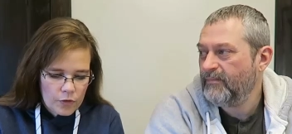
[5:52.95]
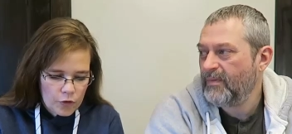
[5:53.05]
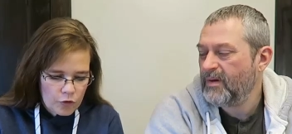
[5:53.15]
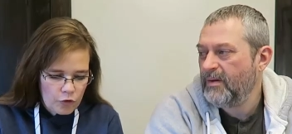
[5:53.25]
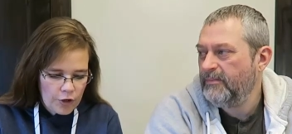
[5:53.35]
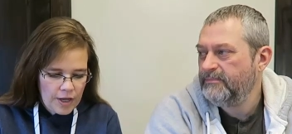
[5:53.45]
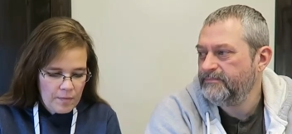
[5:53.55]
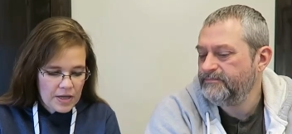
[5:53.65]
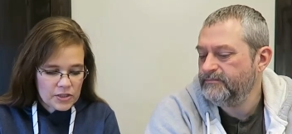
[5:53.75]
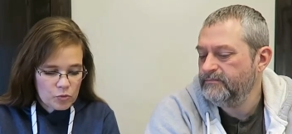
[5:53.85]
Speaker 1: The
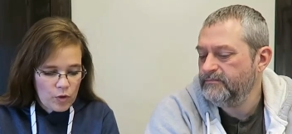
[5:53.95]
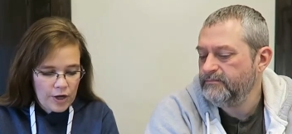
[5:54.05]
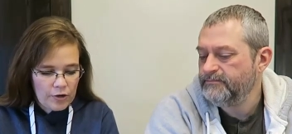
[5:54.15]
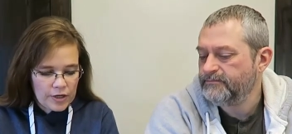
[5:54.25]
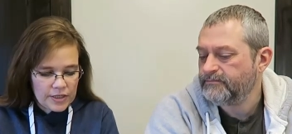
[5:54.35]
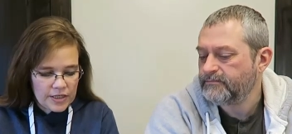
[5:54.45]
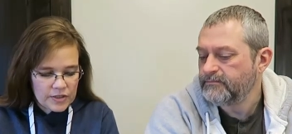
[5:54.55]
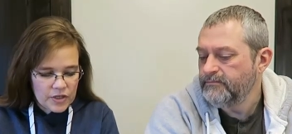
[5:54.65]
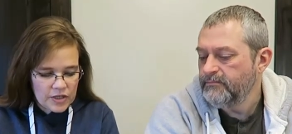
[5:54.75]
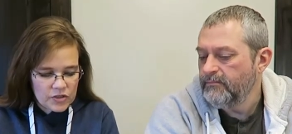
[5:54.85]
cream, I swear, it
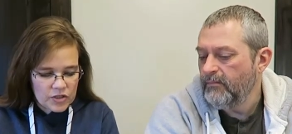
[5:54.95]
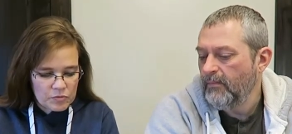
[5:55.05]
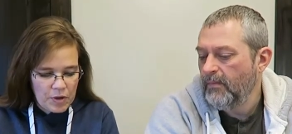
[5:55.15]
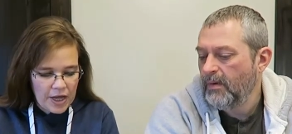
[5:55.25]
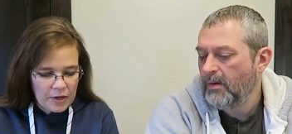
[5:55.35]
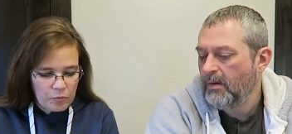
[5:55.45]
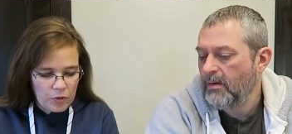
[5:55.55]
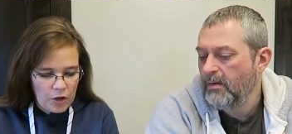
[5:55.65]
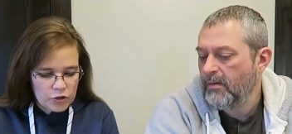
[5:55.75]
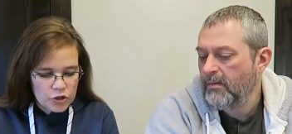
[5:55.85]
didn't taste as
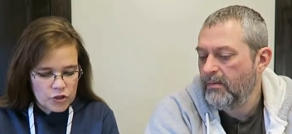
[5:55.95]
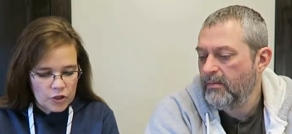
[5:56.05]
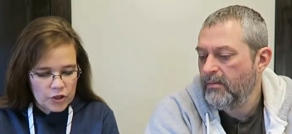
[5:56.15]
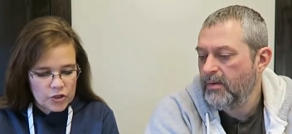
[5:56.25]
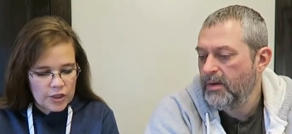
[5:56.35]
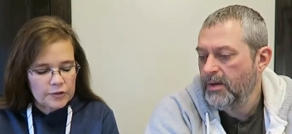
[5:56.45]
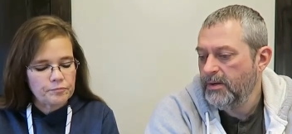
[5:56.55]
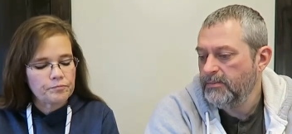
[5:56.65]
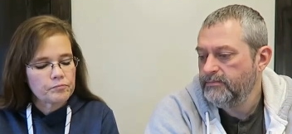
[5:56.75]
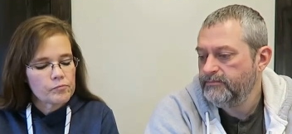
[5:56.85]
bad uh, just on its
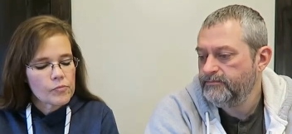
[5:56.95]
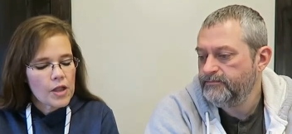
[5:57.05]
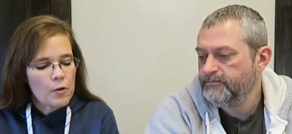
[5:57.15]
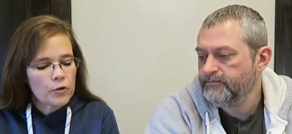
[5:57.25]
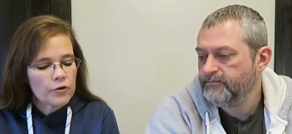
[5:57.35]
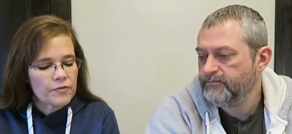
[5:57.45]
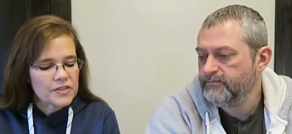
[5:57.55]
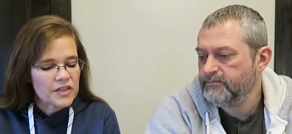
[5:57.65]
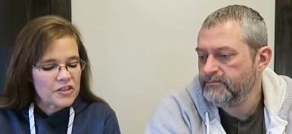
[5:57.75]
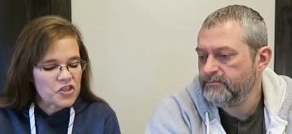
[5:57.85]
own. I wonder if
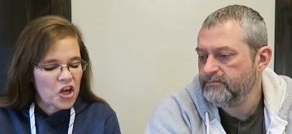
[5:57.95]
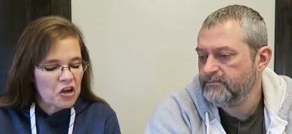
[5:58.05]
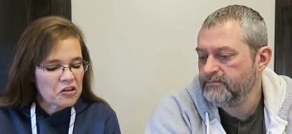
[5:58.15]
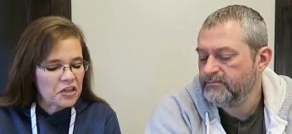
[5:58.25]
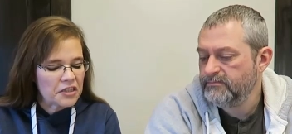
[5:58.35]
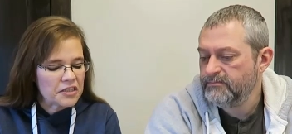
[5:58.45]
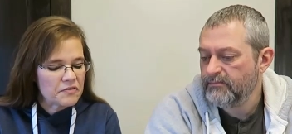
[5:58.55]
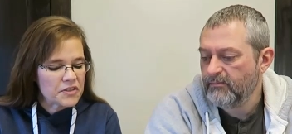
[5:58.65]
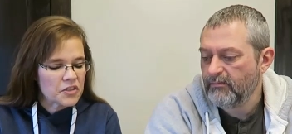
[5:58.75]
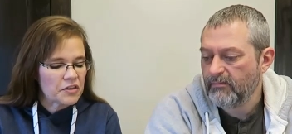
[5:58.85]
it's that chocolate,
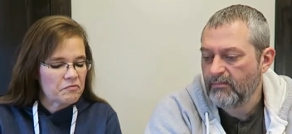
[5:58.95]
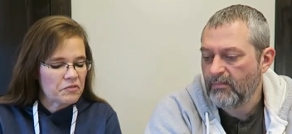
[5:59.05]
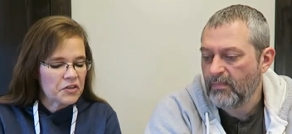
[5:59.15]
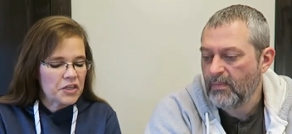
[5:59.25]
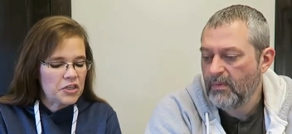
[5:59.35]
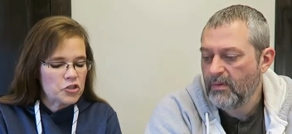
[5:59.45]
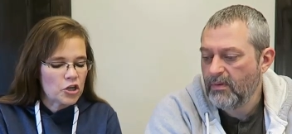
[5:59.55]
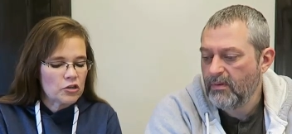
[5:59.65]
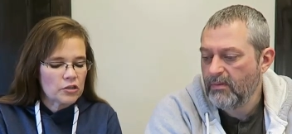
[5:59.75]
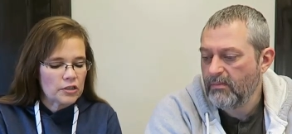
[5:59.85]
if it's like funky
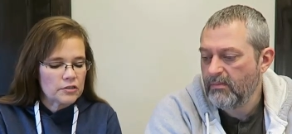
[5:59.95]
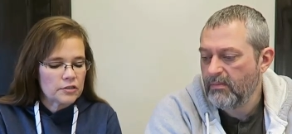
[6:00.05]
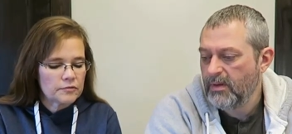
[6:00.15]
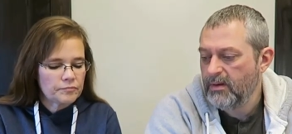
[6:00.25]
chocolate